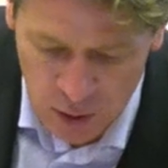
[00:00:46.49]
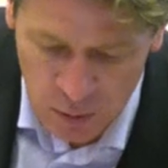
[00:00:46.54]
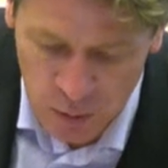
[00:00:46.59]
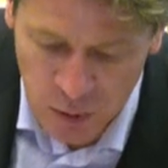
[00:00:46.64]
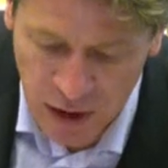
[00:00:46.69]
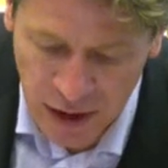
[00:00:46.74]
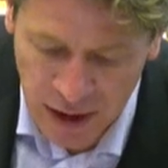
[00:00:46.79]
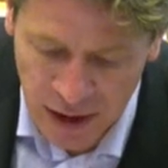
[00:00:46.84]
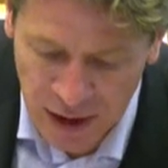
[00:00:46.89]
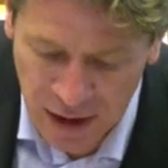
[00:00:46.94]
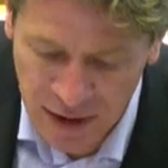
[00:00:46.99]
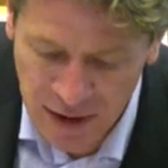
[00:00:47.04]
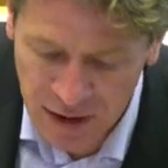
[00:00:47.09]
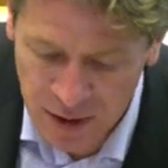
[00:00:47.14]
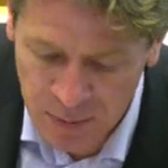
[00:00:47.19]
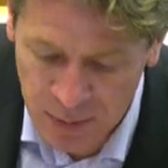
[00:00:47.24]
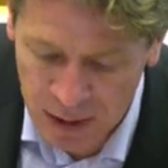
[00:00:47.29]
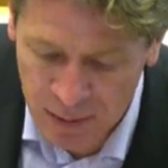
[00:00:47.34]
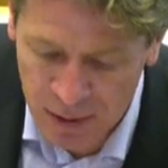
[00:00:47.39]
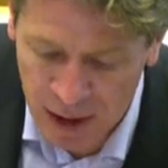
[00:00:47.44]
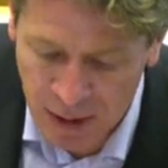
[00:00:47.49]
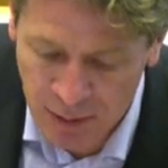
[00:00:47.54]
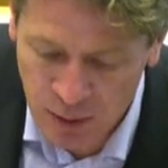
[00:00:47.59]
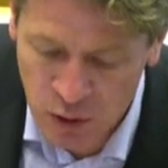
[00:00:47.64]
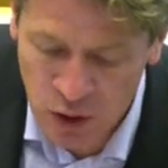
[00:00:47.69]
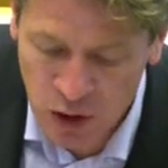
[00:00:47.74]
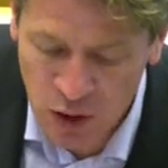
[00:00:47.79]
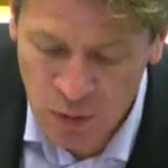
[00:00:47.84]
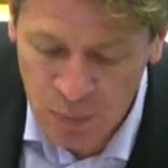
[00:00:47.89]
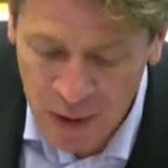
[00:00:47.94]
would the ECB be able
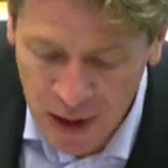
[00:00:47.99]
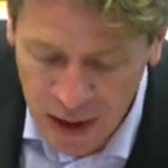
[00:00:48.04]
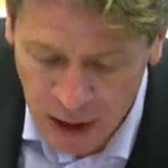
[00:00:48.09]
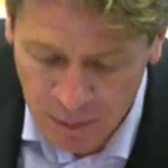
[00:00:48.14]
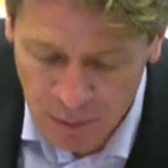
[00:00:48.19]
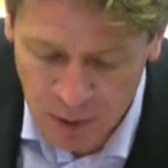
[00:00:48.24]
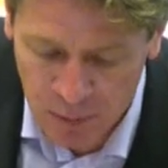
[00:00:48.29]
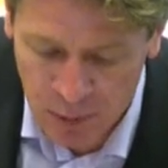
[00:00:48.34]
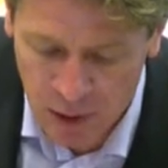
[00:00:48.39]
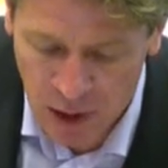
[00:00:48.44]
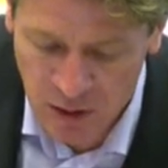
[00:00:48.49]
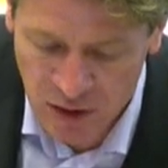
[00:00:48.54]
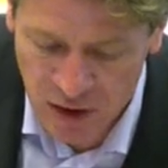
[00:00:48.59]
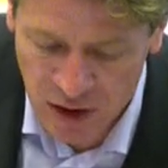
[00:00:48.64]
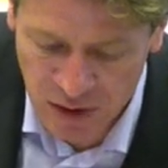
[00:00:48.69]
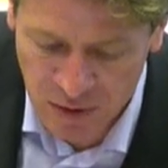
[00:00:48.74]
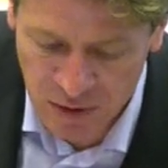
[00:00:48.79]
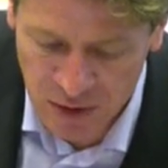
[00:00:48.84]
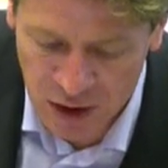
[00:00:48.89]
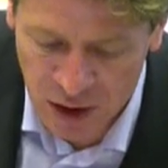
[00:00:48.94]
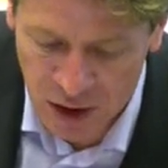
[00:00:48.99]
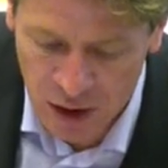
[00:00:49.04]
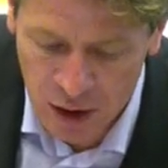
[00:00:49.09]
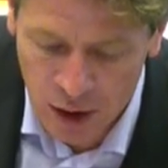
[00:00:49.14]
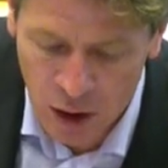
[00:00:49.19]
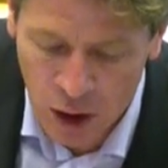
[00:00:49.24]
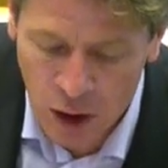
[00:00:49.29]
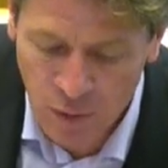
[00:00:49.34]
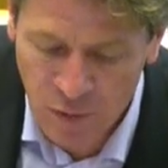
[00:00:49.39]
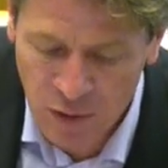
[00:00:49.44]
to speed up the process
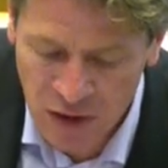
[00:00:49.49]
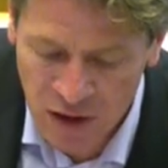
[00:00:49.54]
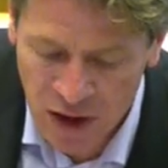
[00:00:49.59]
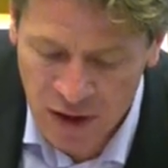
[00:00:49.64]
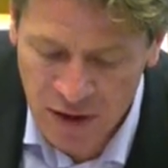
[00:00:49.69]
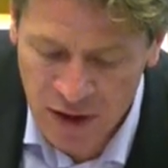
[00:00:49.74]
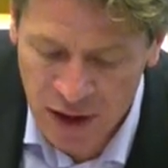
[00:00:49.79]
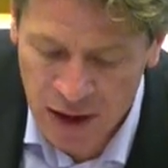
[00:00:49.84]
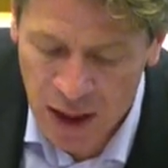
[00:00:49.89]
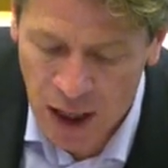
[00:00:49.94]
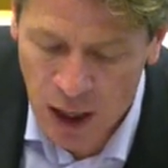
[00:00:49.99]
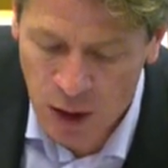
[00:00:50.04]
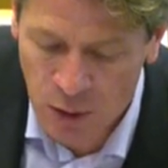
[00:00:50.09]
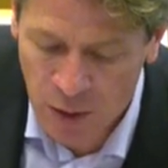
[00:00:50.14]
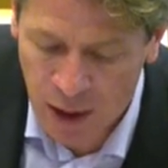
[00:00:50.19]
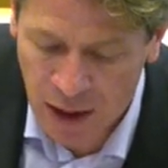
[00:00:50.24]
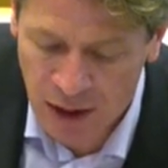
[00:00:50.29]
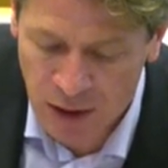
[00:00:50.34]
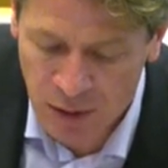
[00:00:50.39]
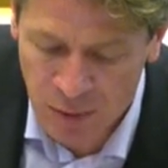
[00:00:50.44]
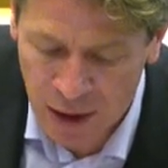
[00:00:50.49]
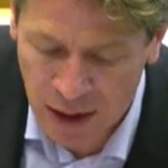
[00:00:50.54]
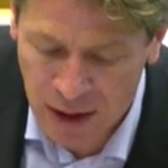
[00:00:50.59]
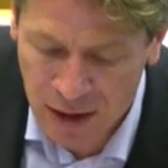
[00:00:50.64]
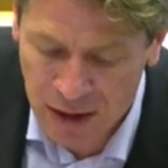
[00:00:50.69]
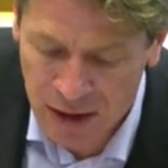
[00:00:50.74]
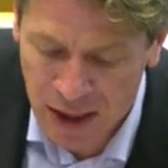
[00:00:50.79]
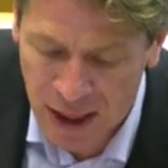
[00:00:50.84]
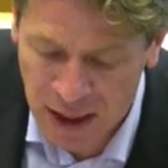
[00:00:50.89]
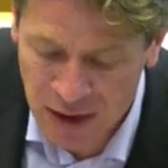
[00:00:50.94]
of assessing how credit
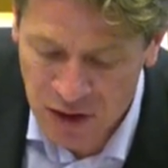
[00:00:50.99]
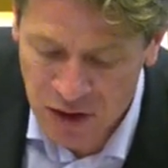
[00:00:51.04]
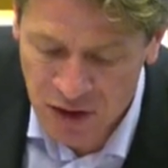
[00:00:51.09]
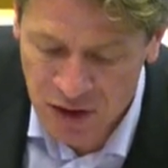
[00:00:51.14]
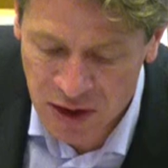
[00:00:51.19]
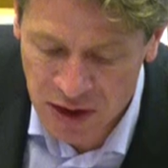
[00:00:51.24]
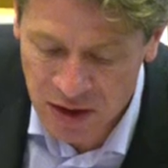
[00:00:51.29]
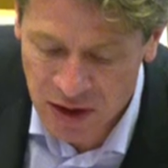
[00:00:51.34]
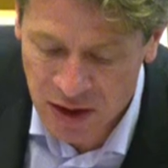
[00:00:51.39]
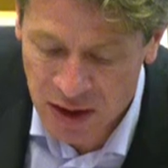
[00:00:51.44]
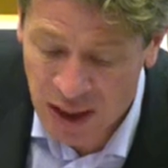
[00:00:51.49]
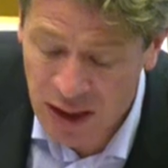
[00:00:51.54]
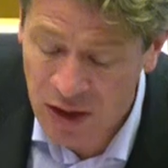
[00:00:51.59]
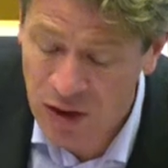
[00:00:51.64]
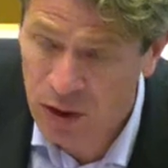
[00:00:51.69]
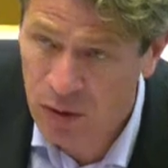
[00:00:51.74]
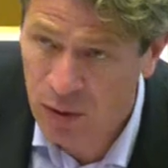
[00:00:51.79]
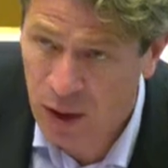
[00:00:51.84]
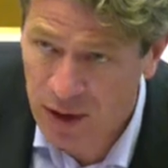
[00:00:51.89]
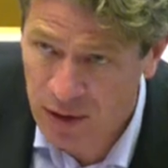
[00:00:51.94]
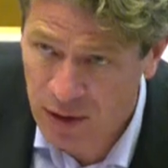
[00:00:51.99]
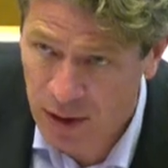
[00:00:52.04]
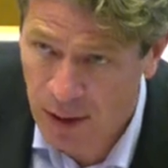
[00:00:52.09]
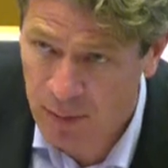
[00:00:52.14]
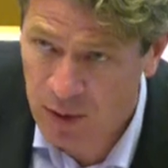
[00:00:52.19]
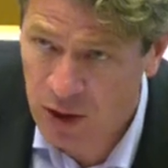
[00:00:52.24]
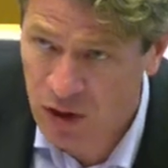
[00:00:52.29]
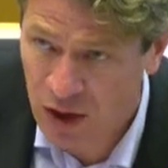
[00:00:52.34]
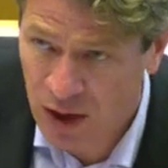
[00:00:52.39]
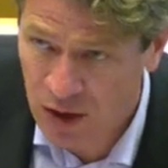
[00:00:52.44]
rating agencies integrate
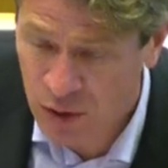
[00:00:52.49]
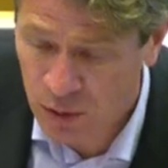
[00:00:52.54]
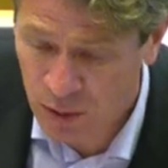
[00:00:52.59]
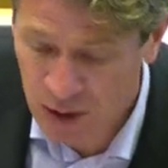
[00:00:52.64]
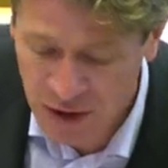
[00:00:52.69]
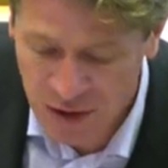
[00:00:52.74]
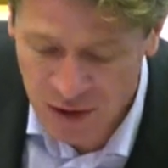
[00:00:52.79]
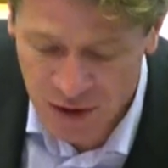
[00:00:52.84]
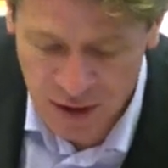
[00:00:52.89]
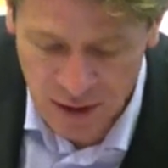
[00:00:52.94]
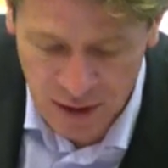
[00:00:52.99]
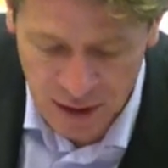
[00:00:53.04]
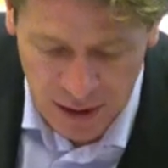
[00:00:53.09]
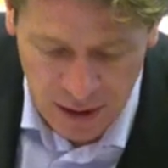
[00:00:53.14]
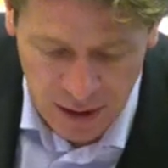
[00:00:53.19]
climate change risks?